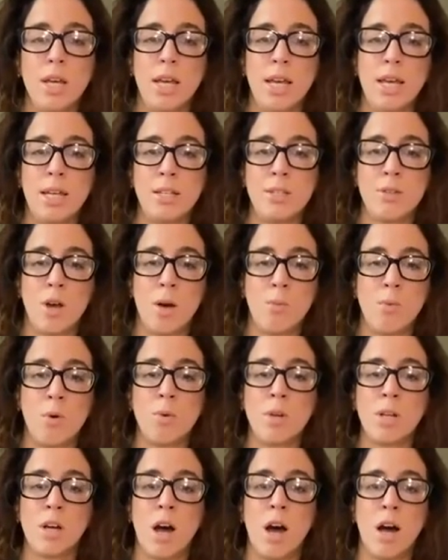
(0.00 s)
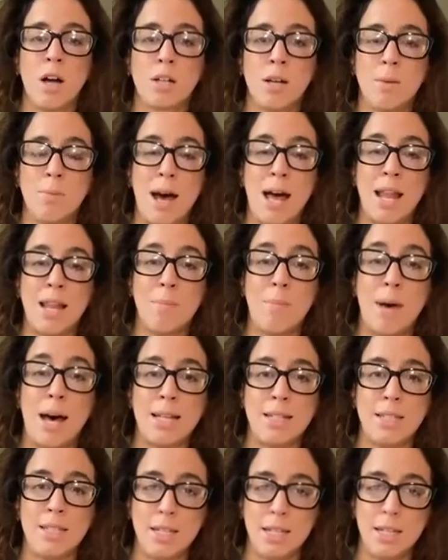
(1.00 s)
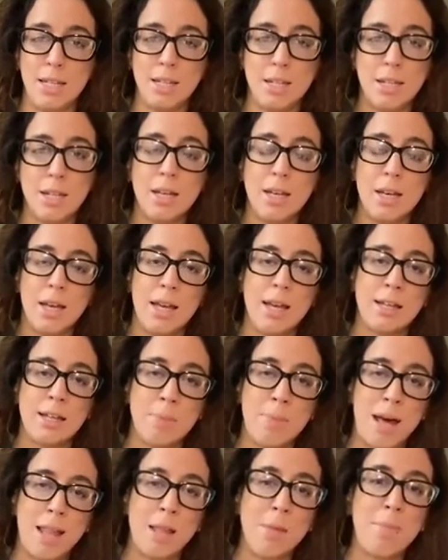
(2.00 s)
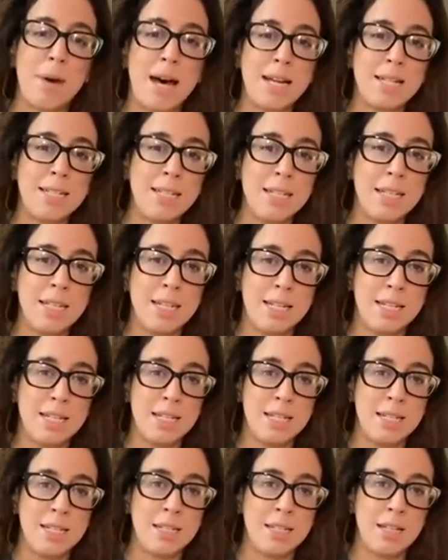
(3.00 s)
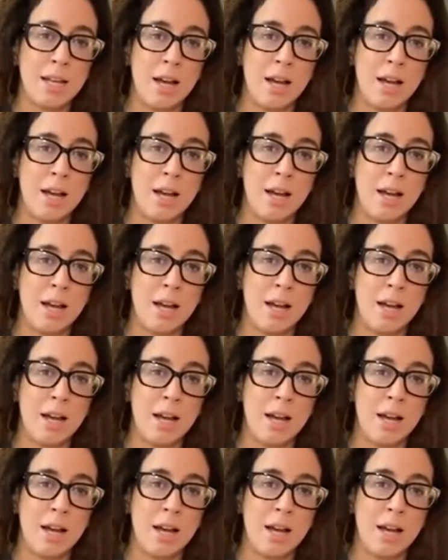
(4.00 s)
is what we call Kapalabhati. And Kapalabhati is